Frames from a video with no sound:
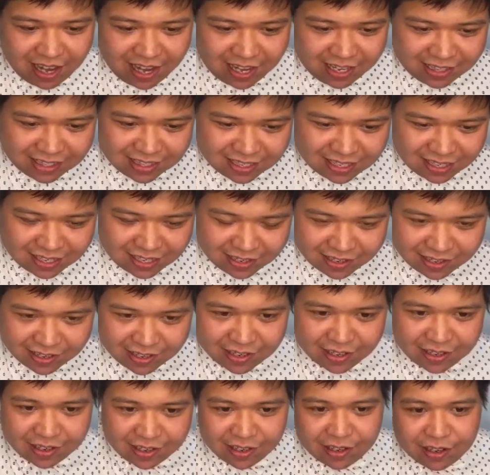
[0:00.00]

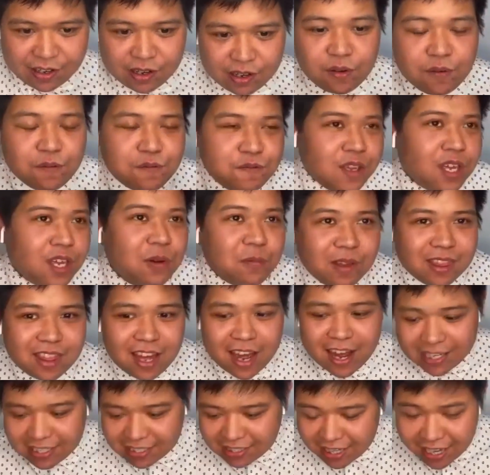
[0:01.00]
interview with
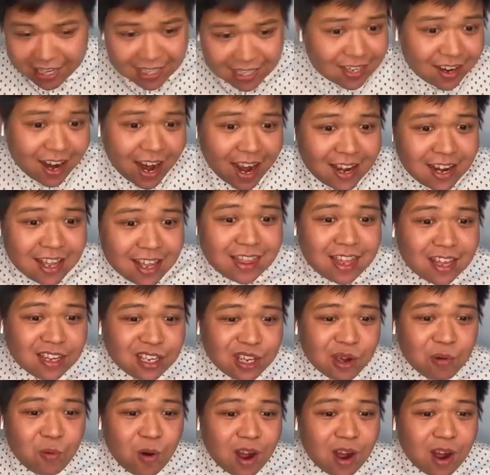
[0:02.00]
us. Is there anything you